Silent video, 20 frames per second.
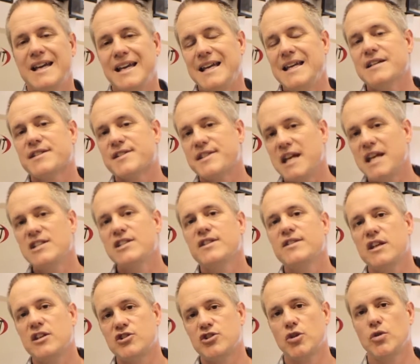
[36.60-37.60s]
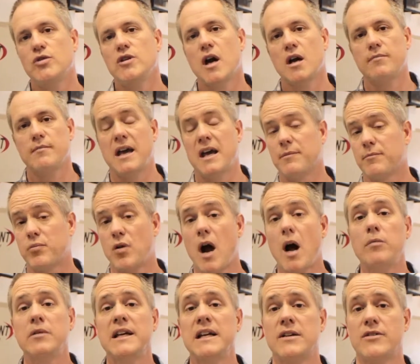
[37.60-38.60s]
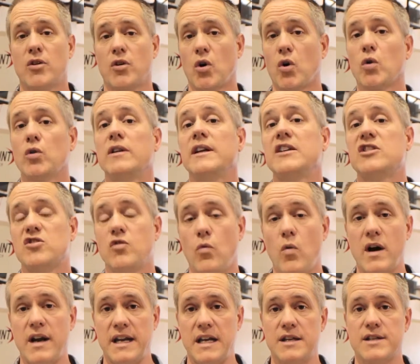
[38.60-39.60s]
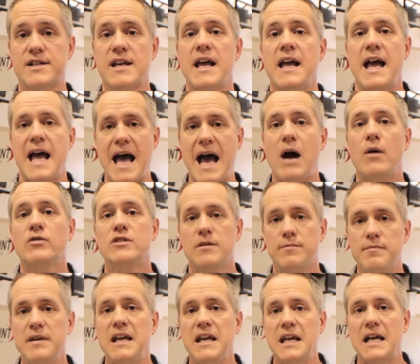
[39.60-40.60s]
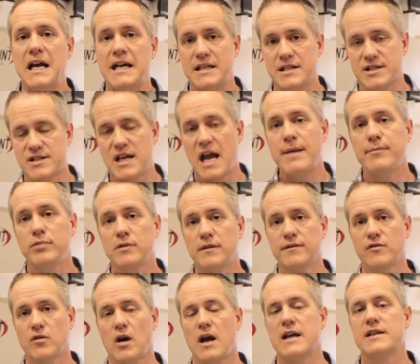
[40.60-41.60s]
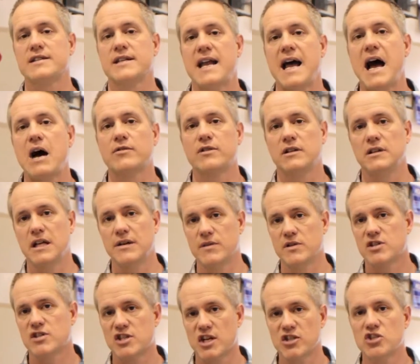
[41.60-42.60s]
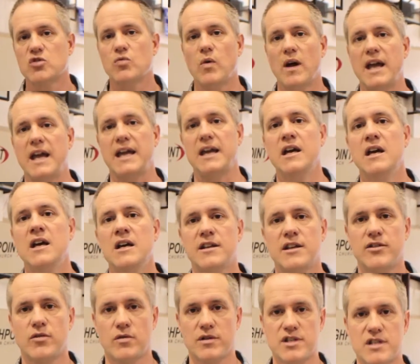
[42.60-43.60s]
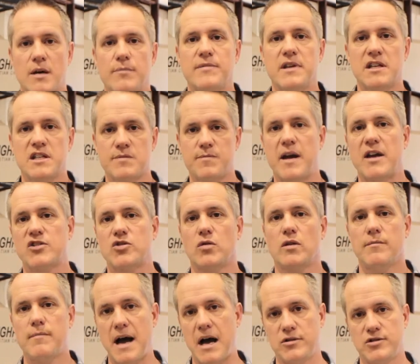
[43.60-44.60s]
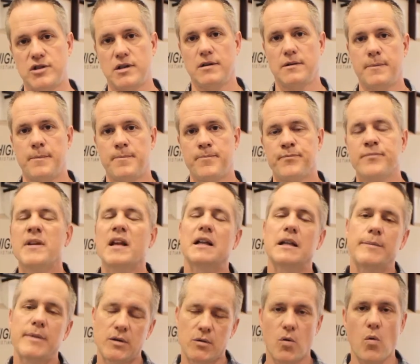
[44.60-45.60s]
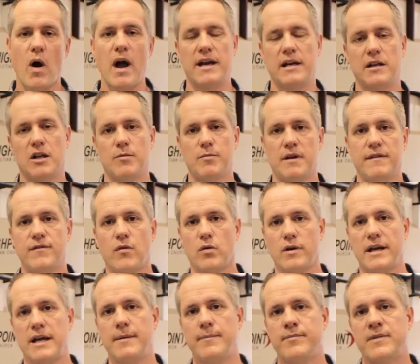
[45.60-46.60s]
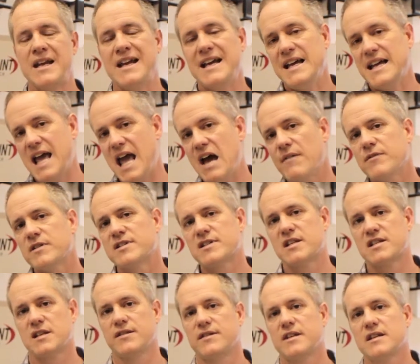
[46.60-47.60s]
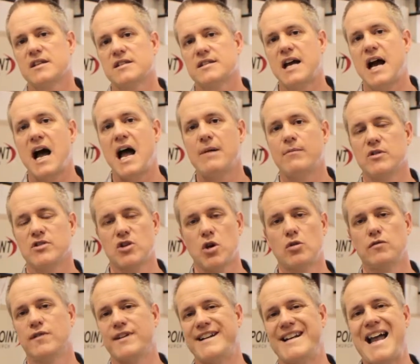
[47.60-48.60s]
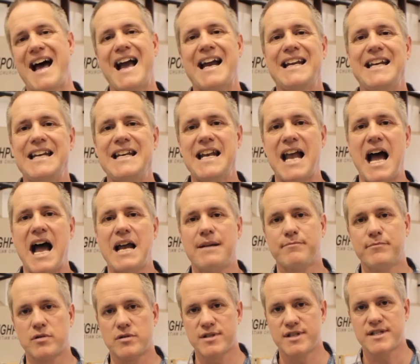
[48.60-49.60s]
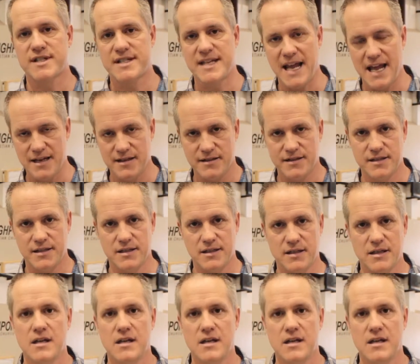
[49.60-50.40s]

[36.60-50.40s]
He is teaching these two young men, probably in their early 20s, how to be a disciple of Christ and how to live in such a way that there is something special about you. Let me rewind a little bit for you. Ephesus at this time was over 99%